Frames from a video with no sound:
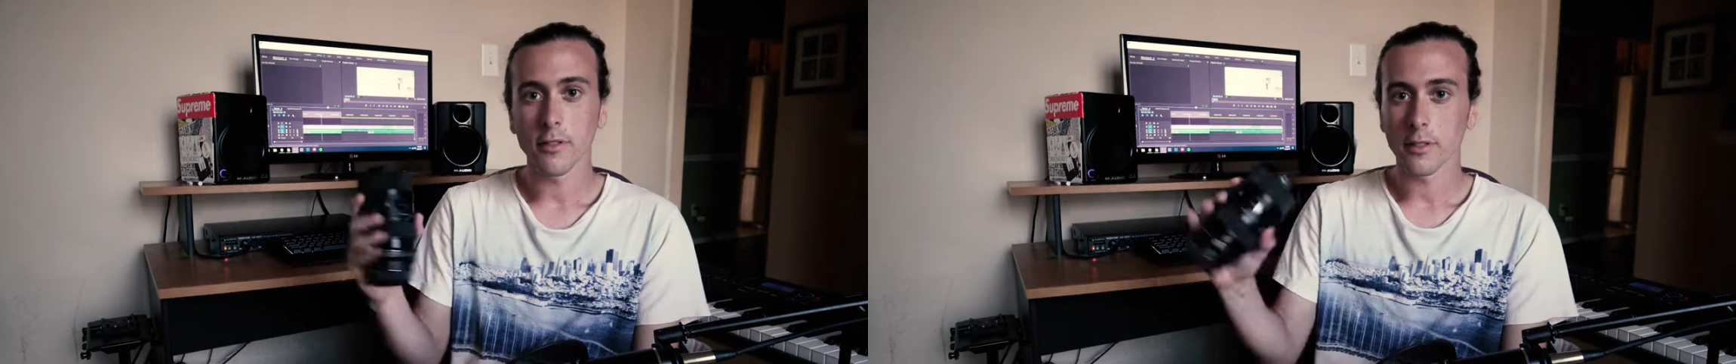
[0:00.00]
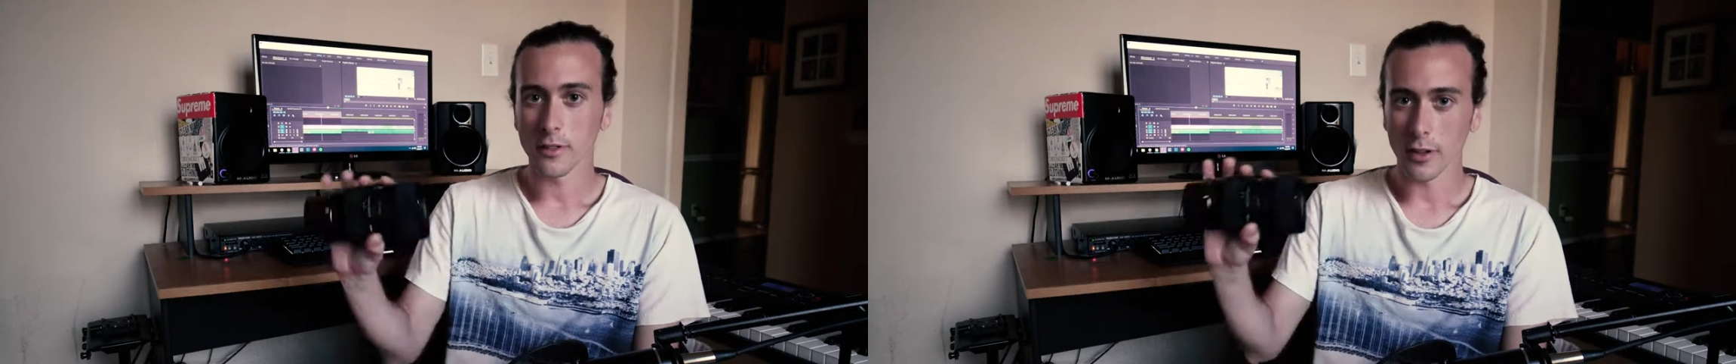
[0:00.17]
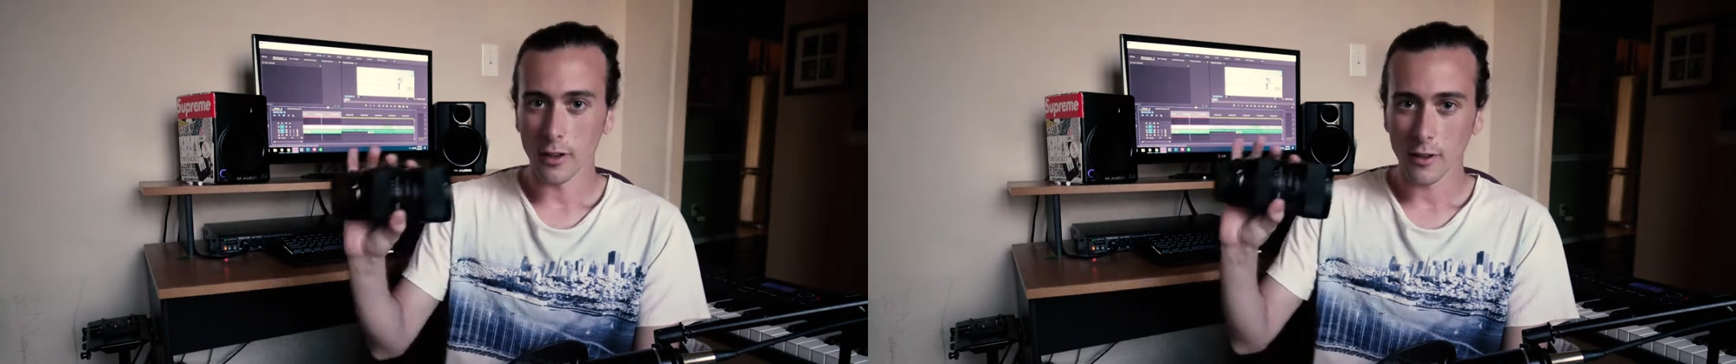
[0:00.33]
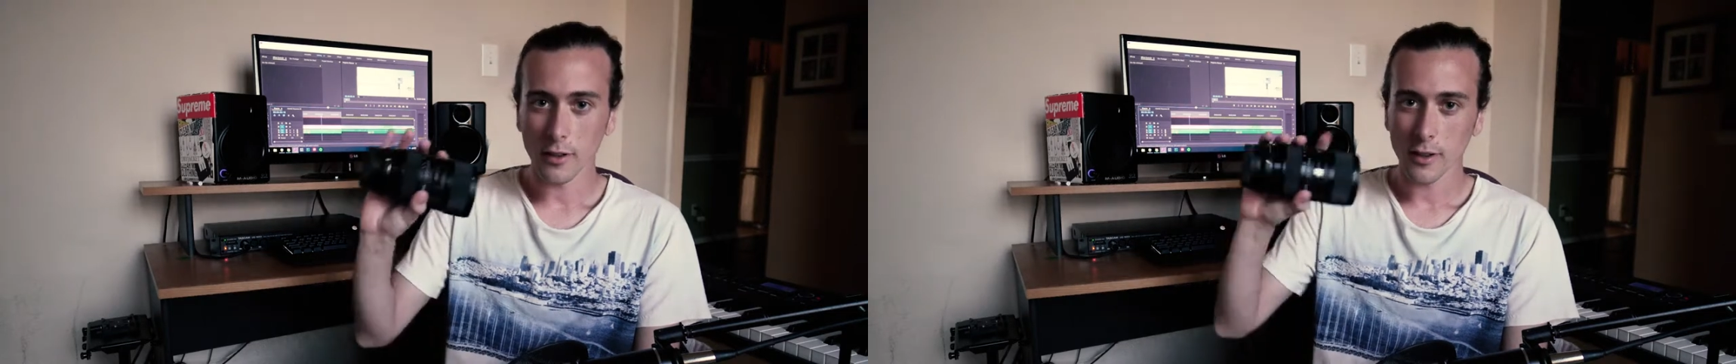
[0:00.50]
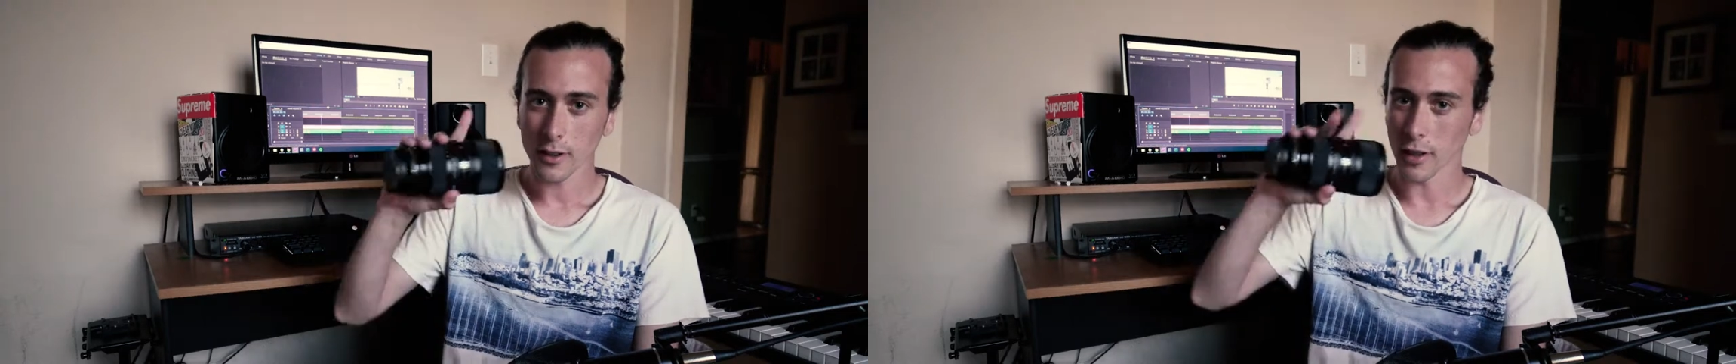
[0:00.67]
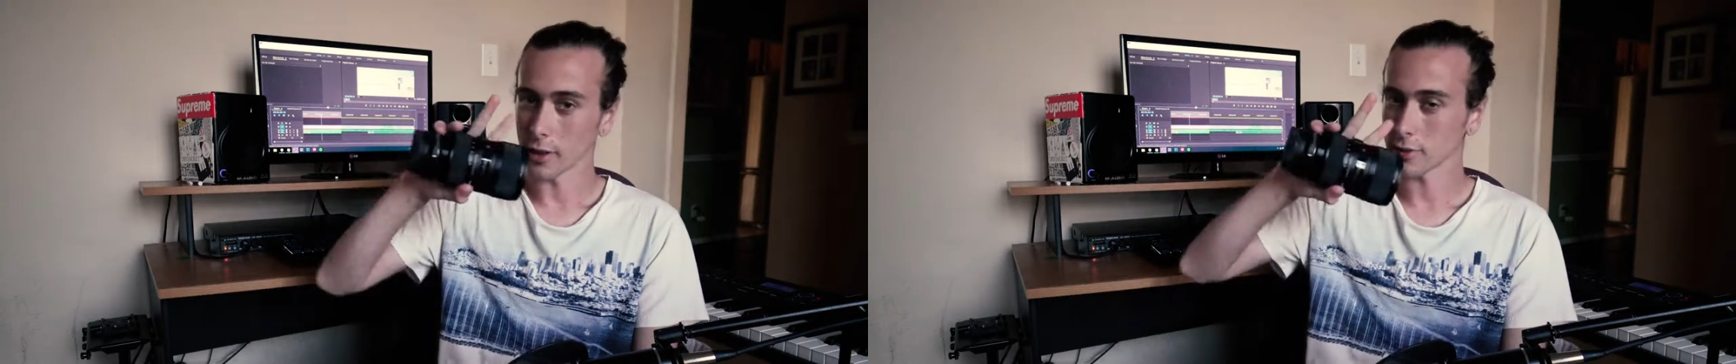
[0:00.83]
So
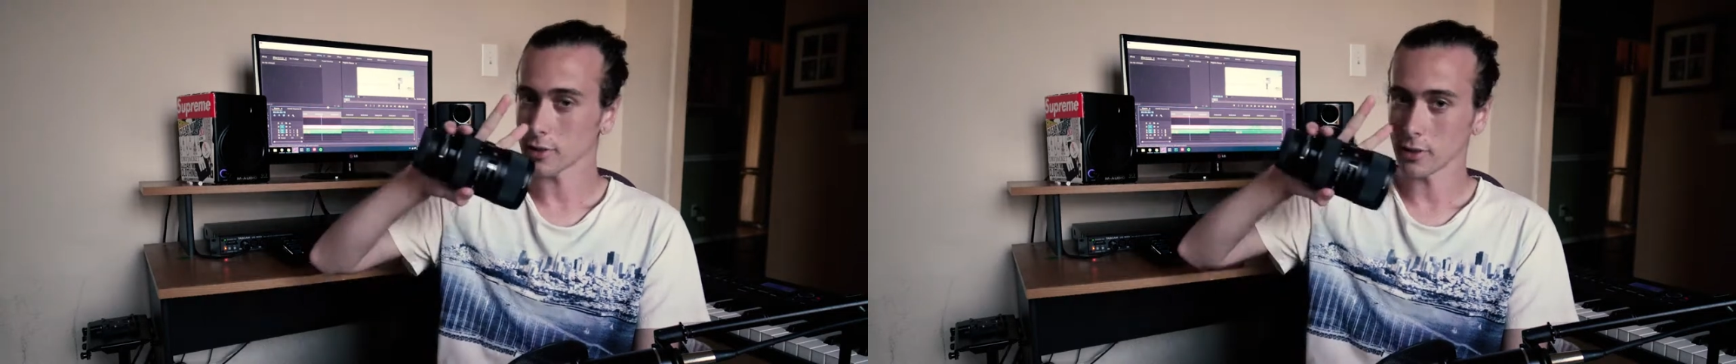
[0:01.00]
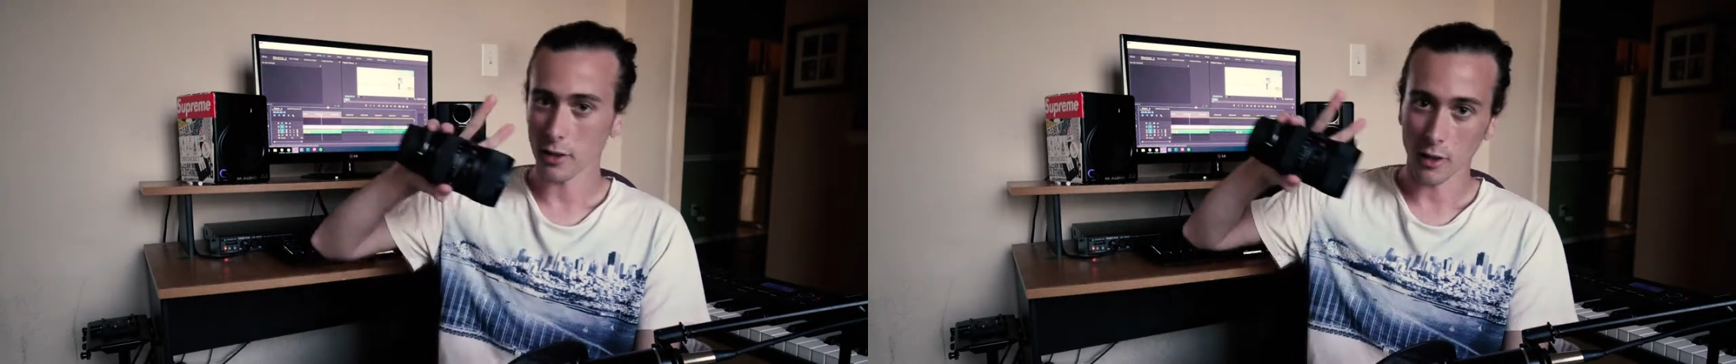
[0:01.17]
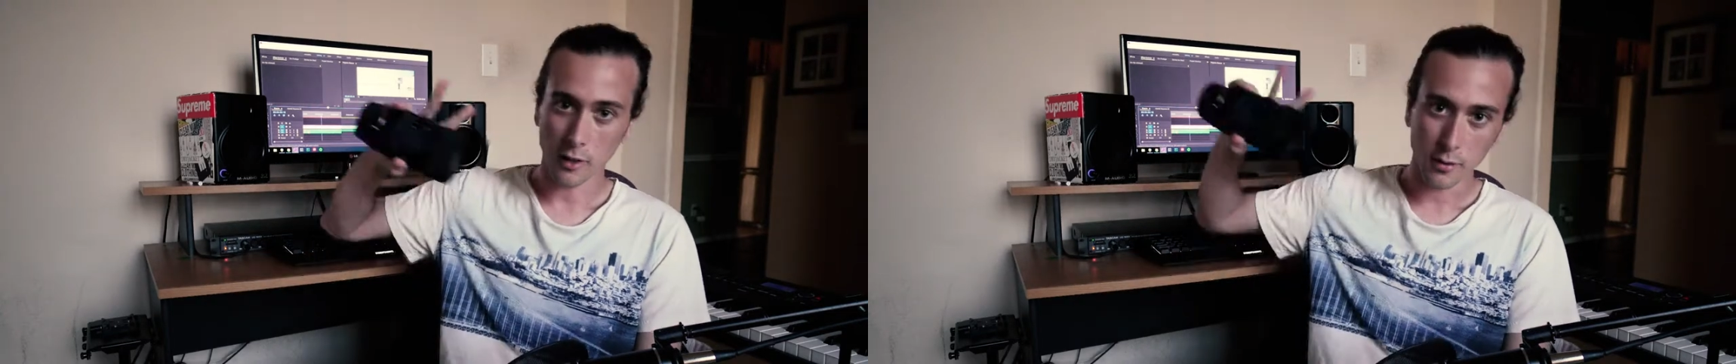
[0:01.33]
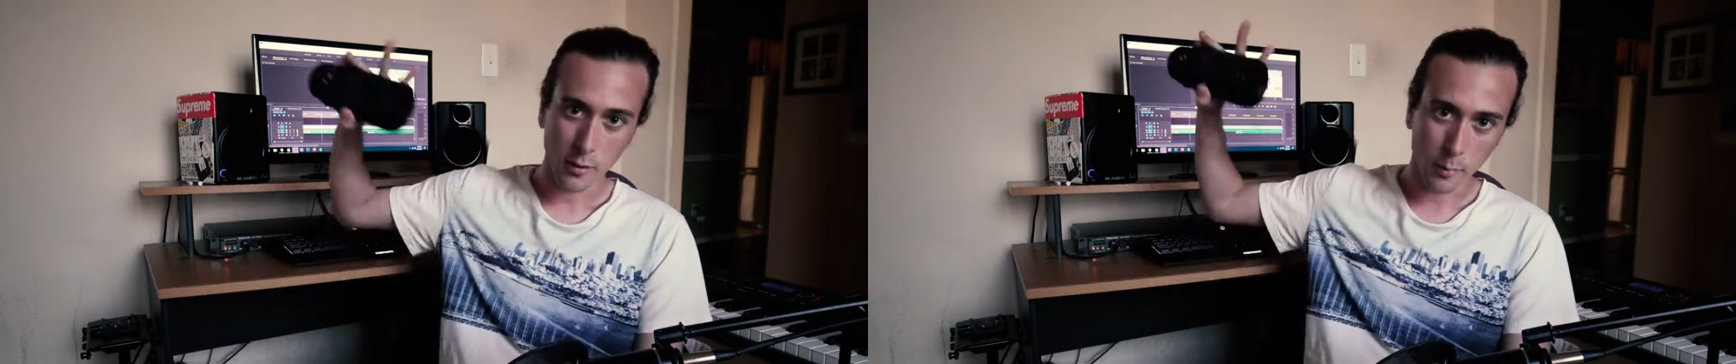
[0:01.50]
I'll see y'all.